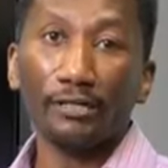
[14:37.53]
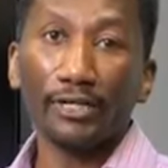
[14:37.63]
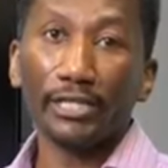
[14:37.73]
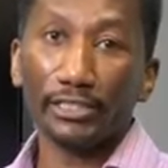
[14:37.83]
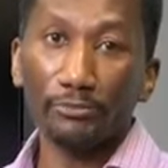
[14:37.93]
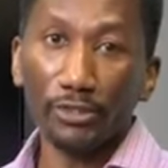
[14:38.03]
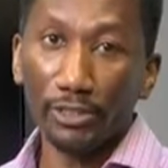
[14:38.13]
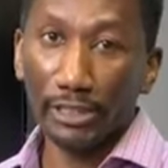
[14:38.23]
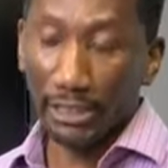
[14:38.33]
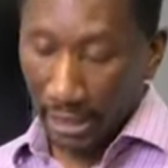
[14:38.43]
of our
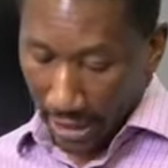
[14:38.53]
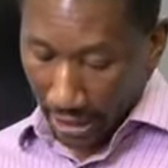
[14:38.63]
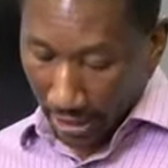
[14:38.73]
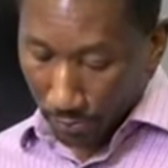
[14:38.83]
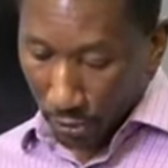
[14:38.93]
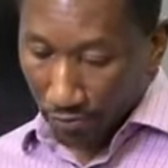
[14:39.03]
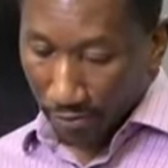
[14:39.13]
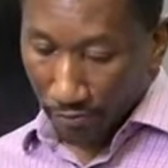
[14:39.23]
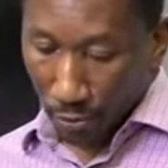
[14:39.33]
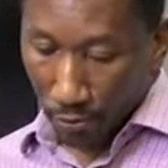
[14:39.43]
community in
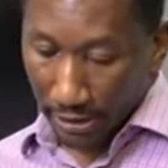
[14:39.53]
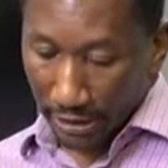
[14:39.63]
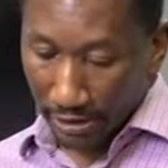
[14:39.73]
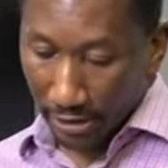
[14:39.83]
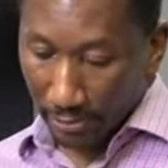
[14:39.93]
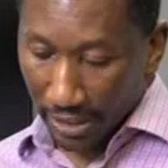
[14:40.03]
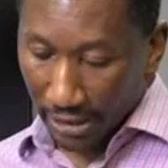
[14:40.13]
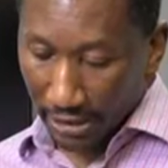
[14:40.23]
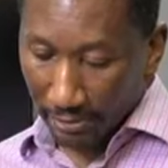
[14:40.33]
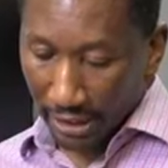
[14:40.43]
moving forward in this
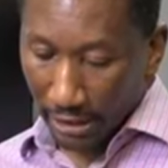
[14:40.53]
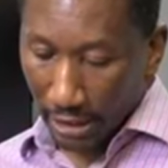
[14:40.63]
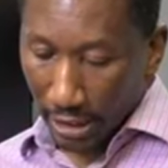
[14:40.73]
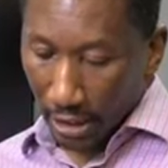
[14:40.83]
pandemic.